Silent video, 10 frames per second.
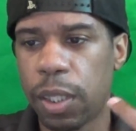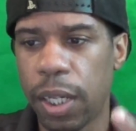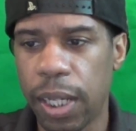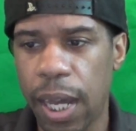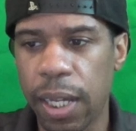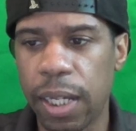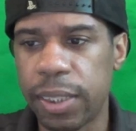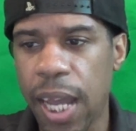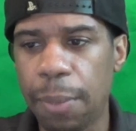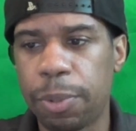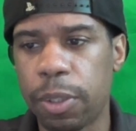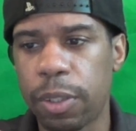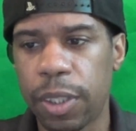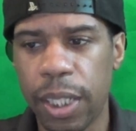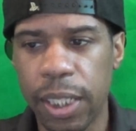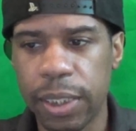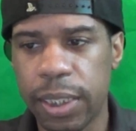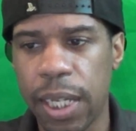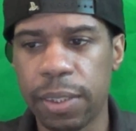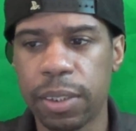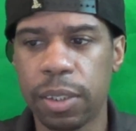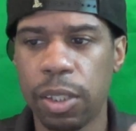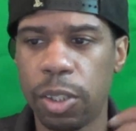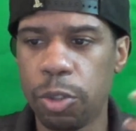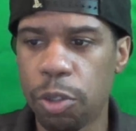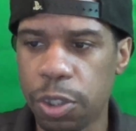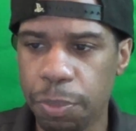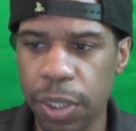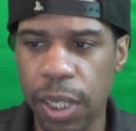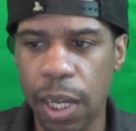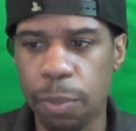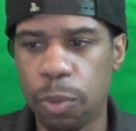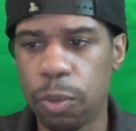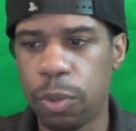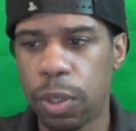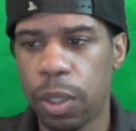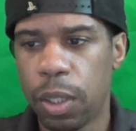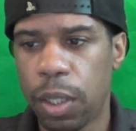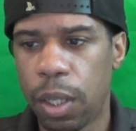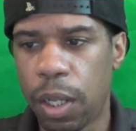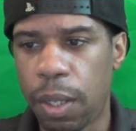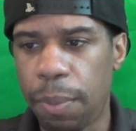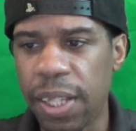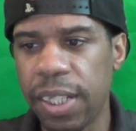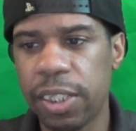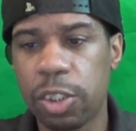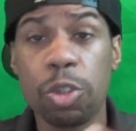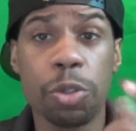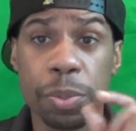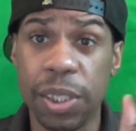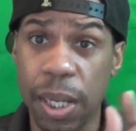It got adapter, headsets, USB cable. I think it's a USB